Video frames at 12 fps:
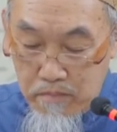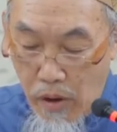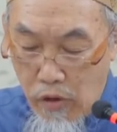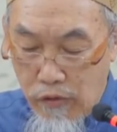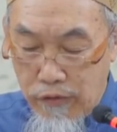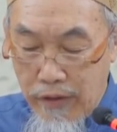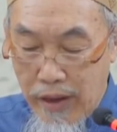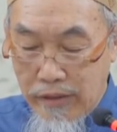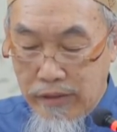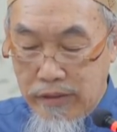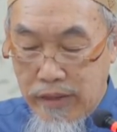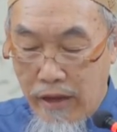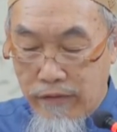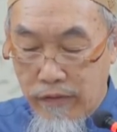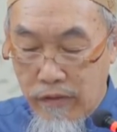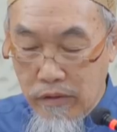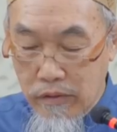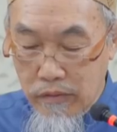Both at death
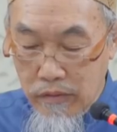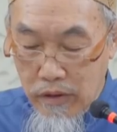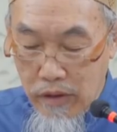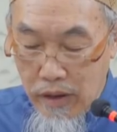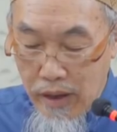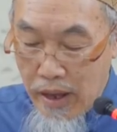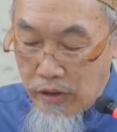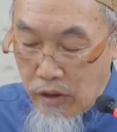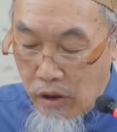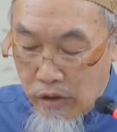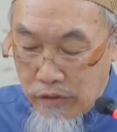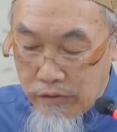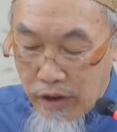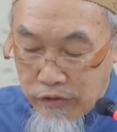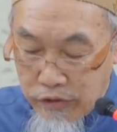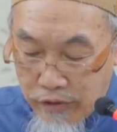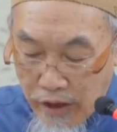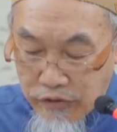and on
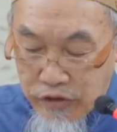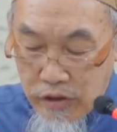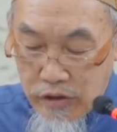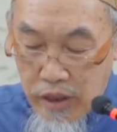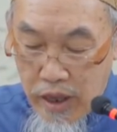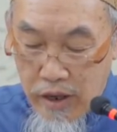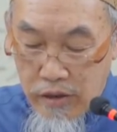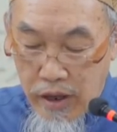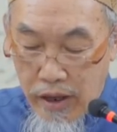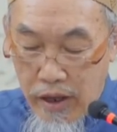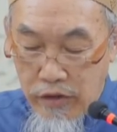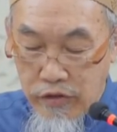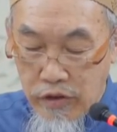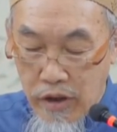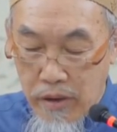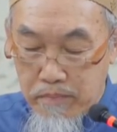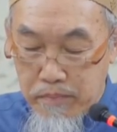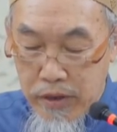resurrection day, the angel
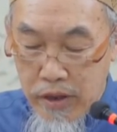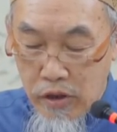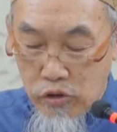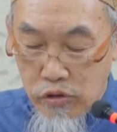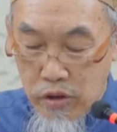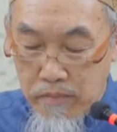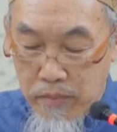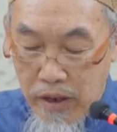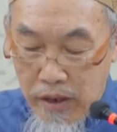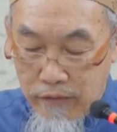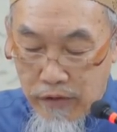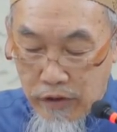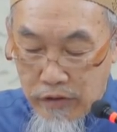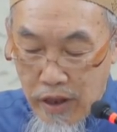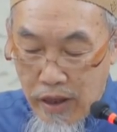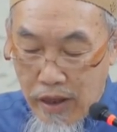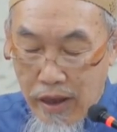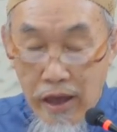appear to the believers
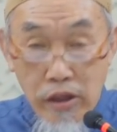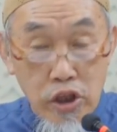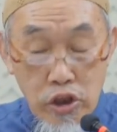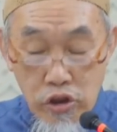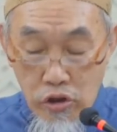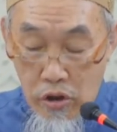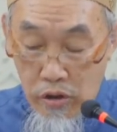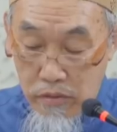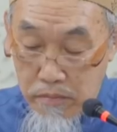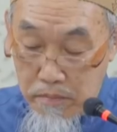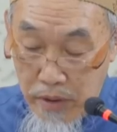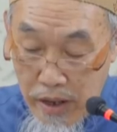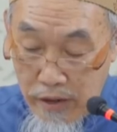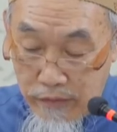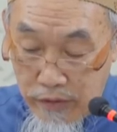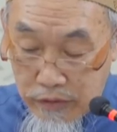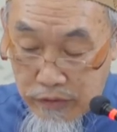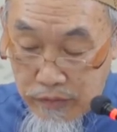and the
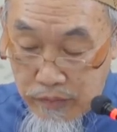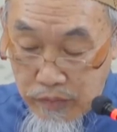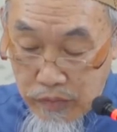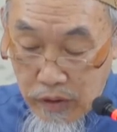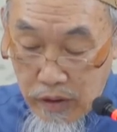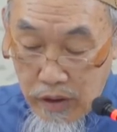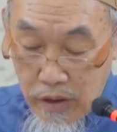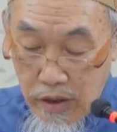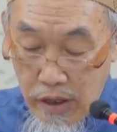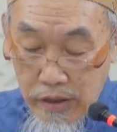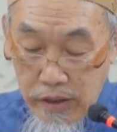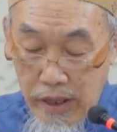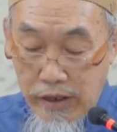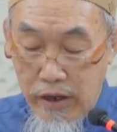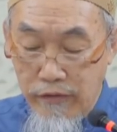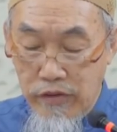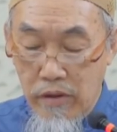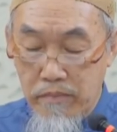non-believers. They
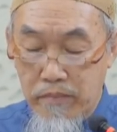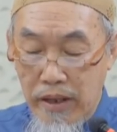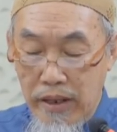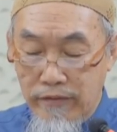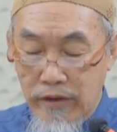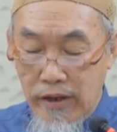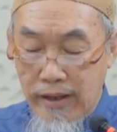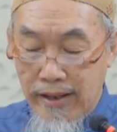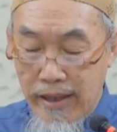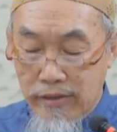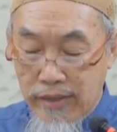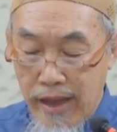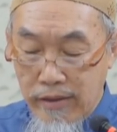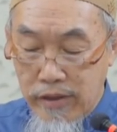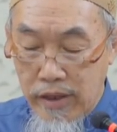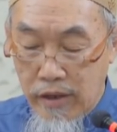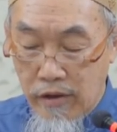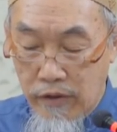give the believer glad
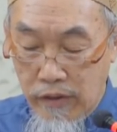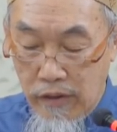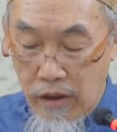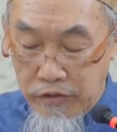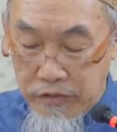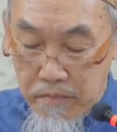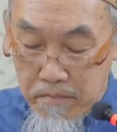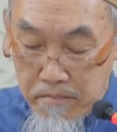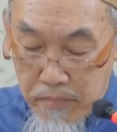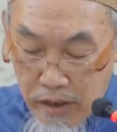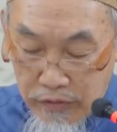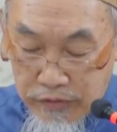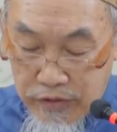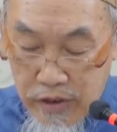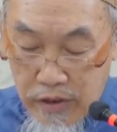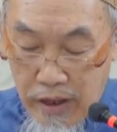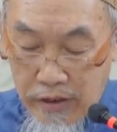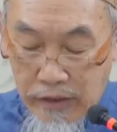tidings of Allah's
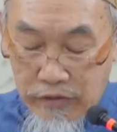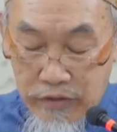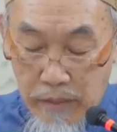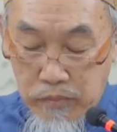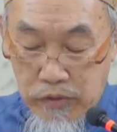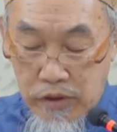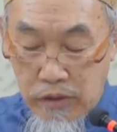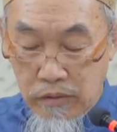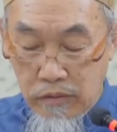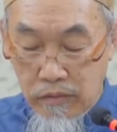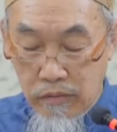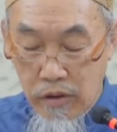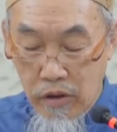mercy and acceptance.